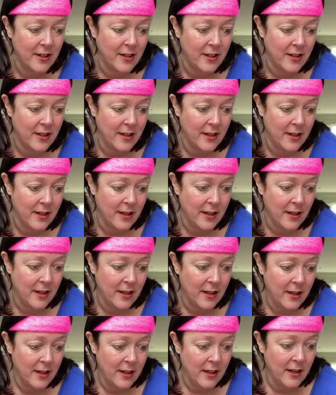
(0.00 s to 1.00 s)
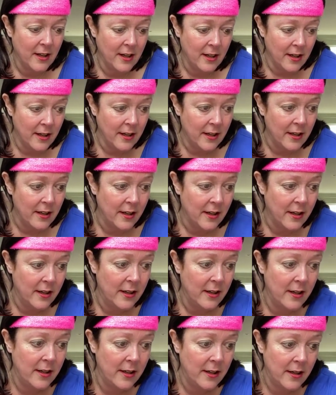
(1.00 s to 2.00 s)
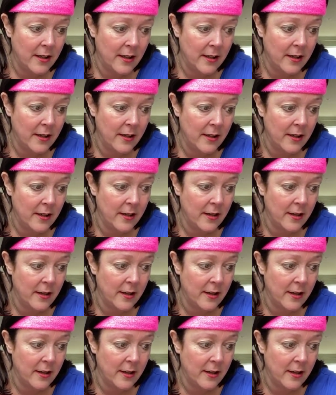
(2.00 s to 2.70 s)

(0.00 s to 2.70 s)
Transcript: No one is speaking in this clip.